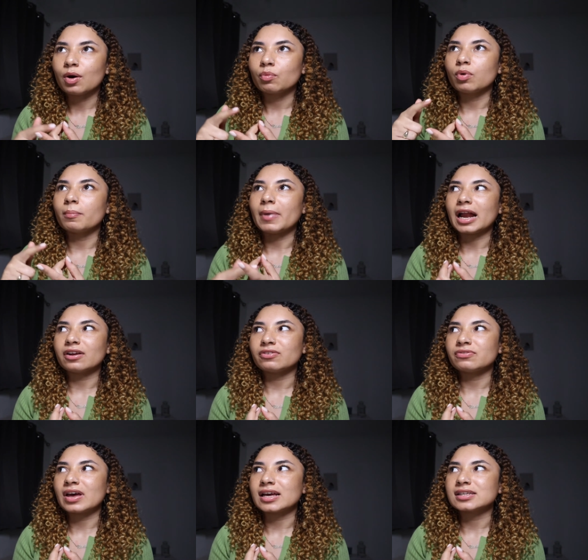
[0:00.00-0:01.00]
will
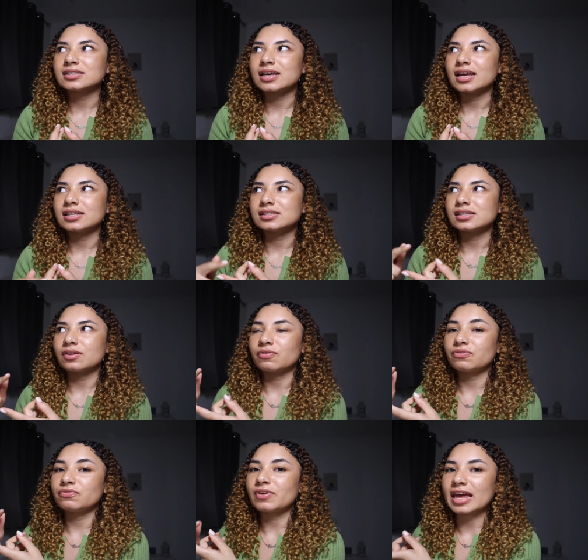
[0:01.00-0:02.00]
manifest into the
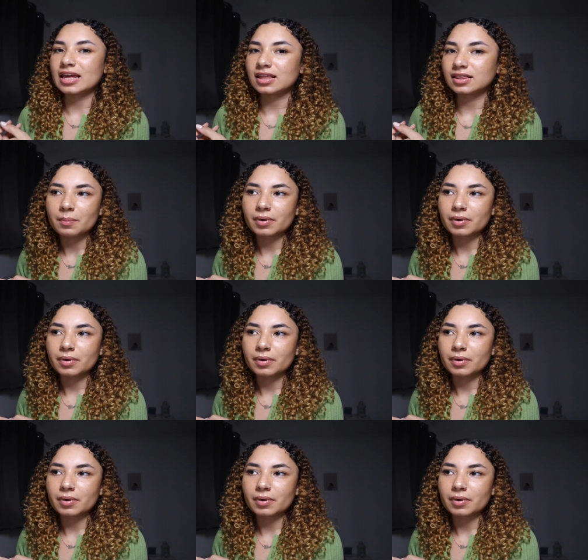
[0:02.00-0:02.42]
faith